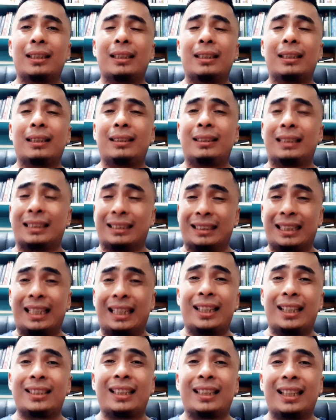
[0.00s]
just like
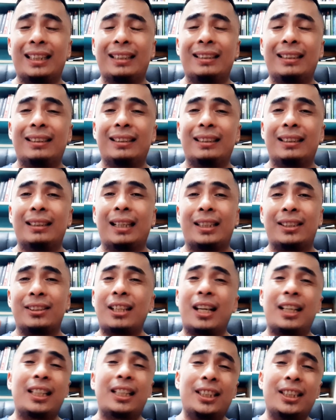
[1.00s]
I said, it's
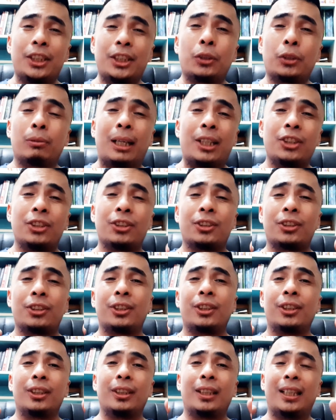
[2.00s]
not easy to
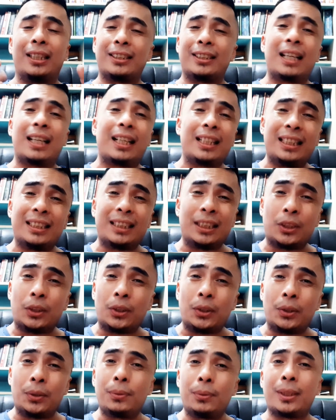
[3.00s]
register. It's not easy to
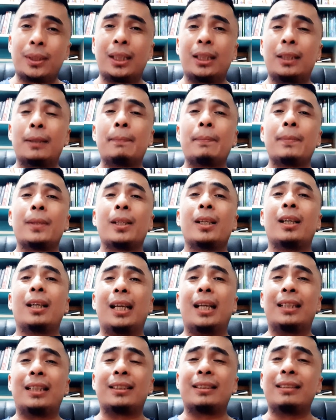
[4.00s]
use it.
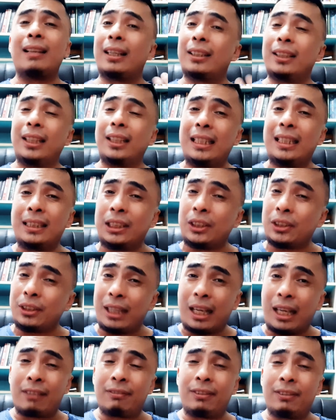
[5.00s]
It's not easy to
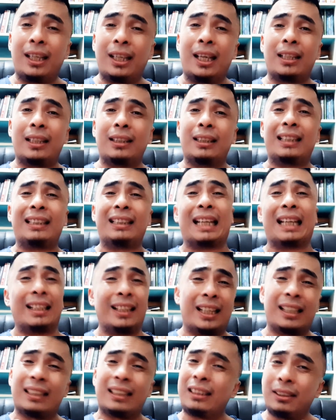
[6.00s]
navigate it. It can
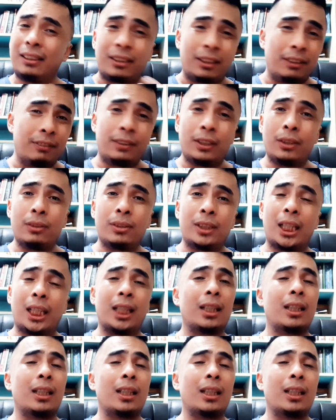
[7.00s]
get a little confusing.